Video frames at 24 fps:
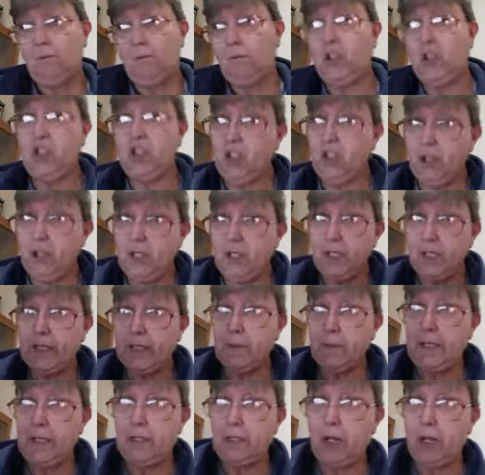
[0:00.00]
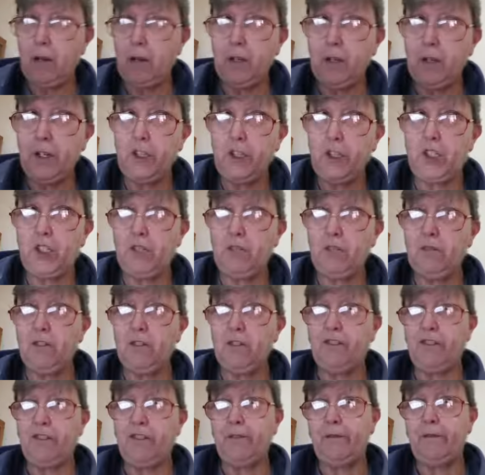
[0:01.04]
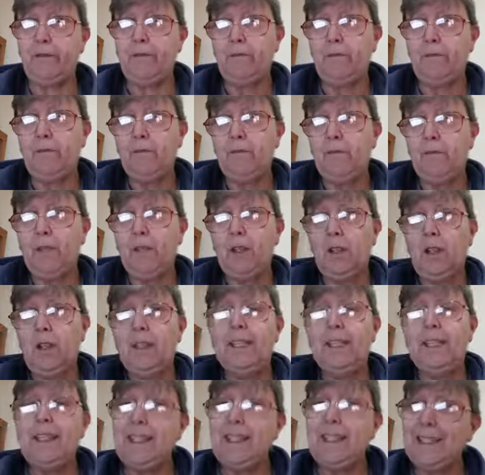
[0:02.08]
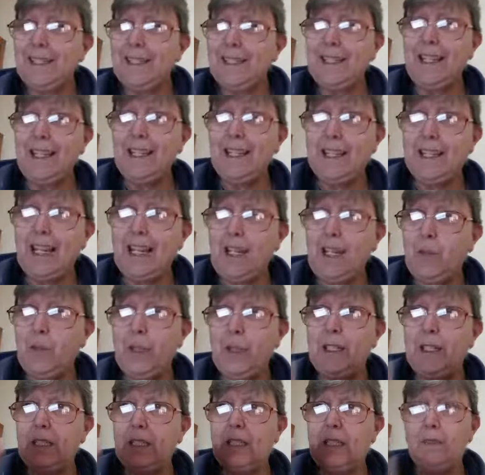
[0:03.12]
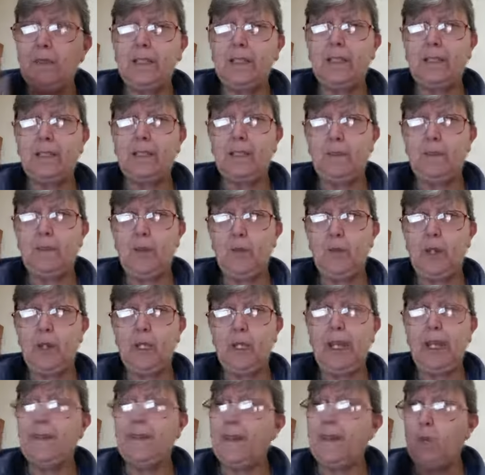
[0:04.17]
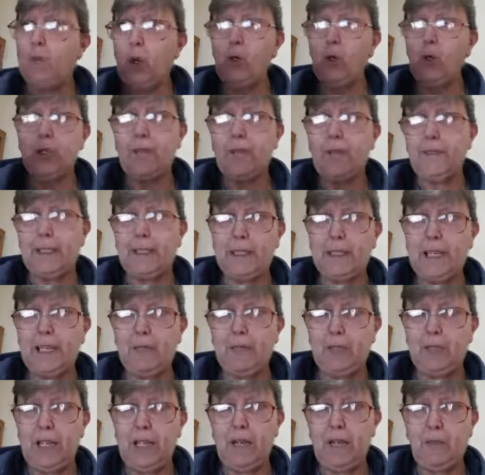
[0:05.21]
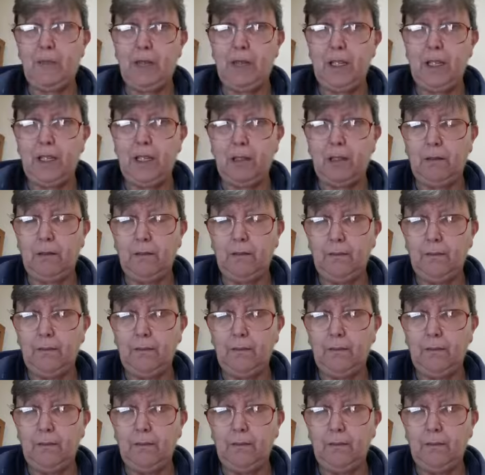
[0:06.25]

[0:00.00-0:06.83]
But you dismiss her and her children too. See, this is it. Keith Pitt dismisses everybody and they've all done the same damn thing.